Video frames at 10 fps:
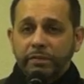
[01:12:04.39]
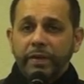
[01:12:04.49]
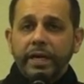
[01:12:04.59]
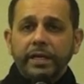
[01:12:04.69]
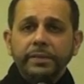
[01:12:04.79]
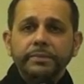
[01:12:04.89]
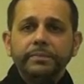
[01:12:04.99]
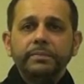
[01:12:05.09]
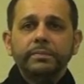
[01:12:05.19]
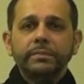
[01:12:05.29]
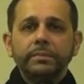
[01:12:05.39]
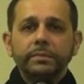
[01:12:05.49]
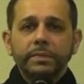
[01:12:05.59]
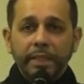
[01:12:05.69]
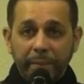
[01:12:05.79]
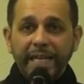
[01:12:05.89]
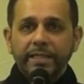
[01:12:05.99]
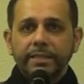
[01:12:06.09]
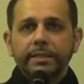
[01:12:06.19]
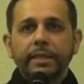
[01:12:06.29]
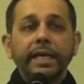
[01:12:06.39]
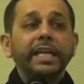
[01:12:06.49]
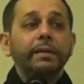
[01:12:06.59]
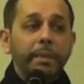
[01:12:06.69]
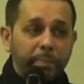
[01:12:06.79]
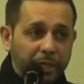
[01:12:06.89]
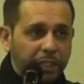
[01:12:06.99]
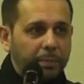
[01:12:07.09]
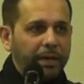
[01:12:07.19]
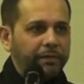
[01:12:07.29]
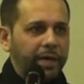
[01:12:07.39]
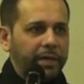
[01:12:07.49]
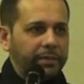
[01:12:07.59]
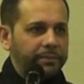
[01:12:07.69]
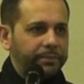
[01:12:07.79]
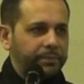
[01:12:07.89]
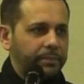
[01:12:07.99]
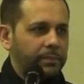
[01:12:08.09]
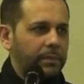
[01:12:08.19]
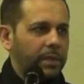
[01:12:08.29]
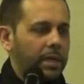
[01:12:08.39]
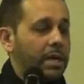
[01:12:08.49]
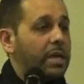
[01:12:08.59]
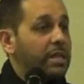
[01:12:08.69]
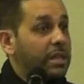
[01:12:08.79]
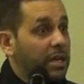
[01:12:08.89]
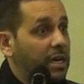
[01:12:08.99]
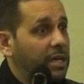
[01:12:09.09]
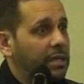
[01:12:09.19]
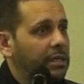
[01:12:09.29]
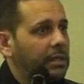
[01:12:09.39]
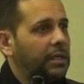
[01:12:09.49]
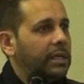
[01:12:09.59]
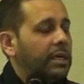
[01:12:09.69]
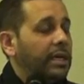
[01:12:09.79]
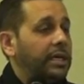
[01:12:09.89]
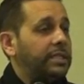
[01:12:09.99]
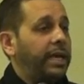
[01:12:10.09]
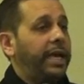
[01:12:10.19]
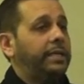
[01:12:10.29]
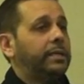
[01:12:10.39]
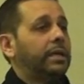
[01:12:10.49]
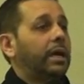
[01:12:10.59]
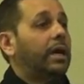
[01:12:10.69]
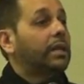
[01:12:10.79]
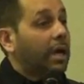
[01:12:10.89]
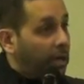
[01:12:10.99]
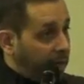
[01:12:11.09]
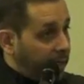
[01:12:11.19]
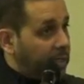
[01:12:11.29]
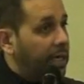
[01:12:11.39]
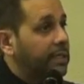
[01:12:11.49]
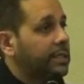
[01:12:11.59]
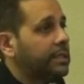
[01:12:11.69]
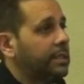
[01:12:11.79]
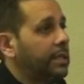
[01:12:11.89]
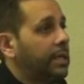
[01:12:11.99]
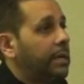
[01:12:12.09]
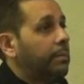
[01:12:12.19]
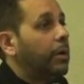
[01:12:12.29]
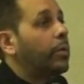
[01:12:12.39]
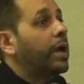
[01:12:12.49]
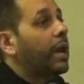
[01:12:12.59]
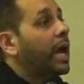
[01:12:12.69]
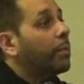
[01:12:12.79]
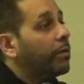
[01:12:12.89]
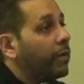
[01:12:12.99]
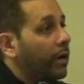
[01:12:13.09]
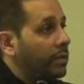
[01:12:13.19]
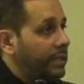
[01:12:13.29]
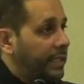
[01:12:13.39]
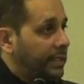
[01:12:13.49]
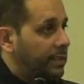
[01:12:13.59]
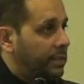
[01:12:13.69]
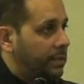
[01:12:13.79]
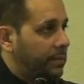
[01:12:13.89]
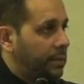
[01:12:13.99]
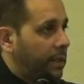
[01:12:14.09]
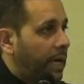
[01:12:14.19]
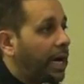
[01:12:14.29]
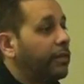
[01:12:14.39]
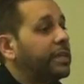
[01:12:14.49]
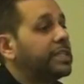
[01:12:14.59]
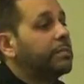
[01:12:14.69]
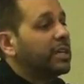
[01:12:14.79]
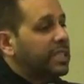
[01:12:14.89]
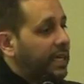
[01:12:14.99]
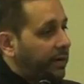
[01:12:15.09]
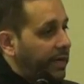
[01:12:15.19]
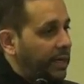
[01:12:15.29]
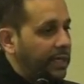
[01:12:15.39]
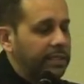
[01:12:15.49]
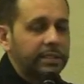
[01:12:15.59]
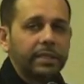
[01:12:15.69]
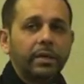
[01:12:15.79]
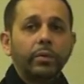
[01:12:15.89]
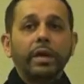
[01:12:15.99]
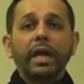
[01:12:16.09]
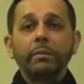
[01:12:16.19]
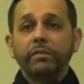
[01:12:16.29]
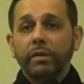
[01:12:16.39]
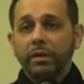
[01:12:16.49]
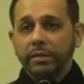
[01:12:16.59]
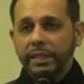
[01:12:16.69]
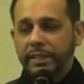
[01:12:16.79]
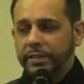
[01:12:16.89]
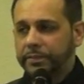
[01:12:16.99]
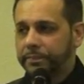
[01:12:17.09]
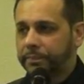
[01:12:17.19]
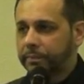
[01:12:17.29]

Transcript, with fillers: from fire, Iblis, and he'll be punished by fire. Third, he said, Allah created us, but we are liable for our own deeds. Out of His mercy created us, we're liable for our own deeds.